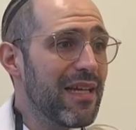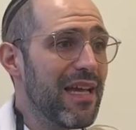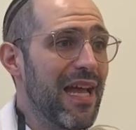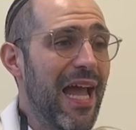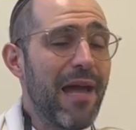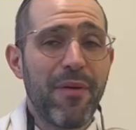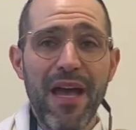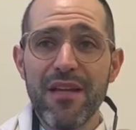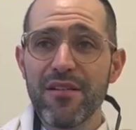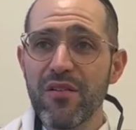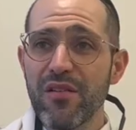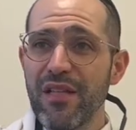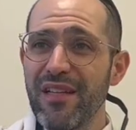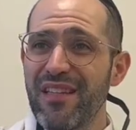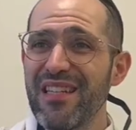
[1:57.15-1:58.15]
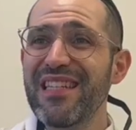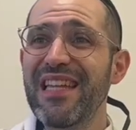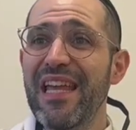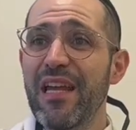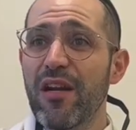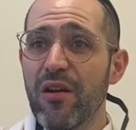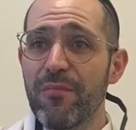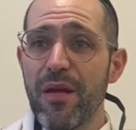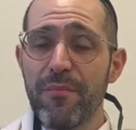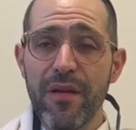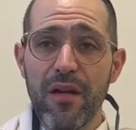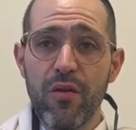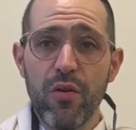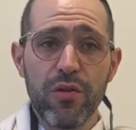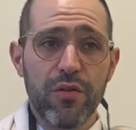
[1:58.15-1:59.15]
haphazardly, doesn't care about
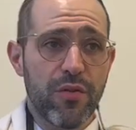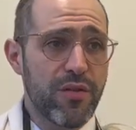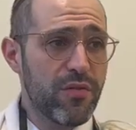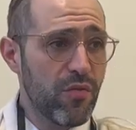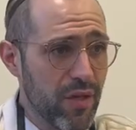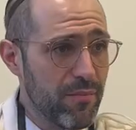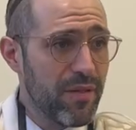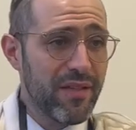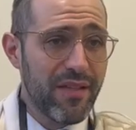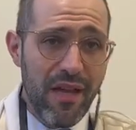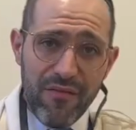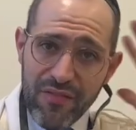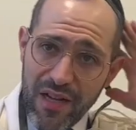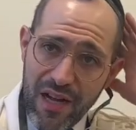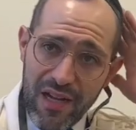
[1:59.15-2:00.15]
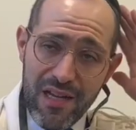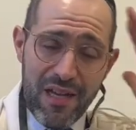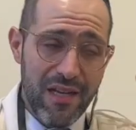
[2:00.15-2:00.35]
brachot, or he's doing it bedavka,